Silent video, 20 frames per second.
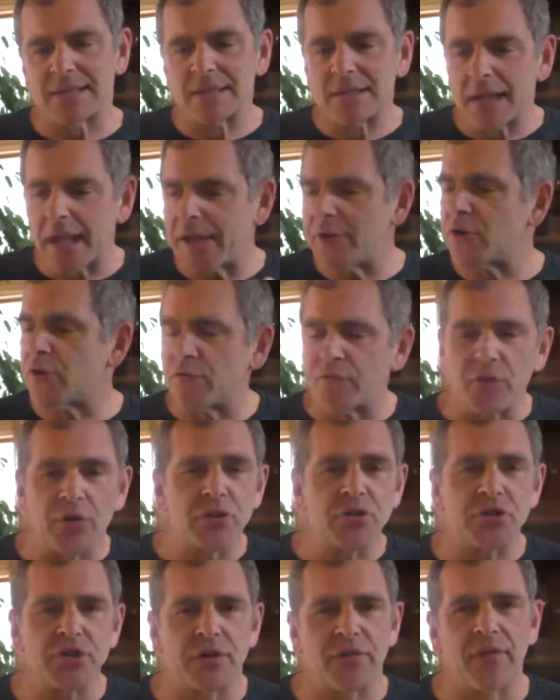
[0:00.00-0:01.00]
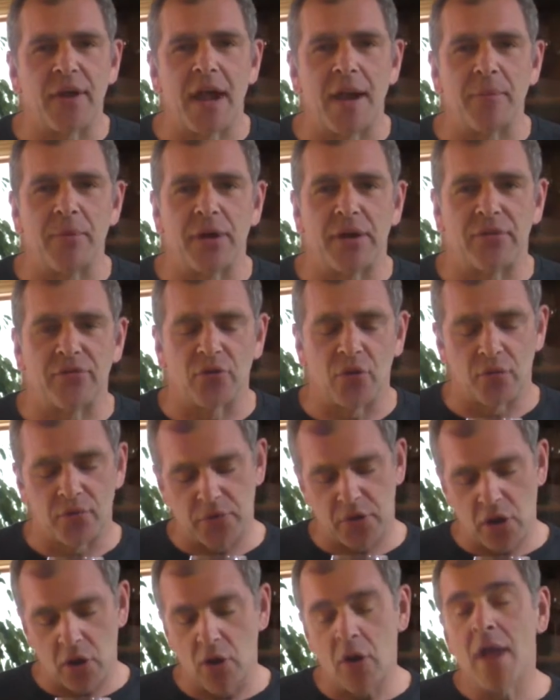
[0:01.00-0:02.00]
lighter version of Cabernet
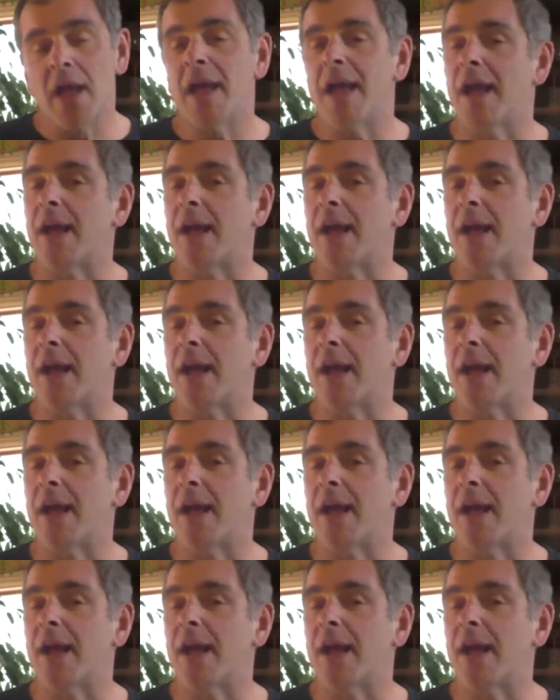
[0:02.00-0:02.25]
Sauvignon,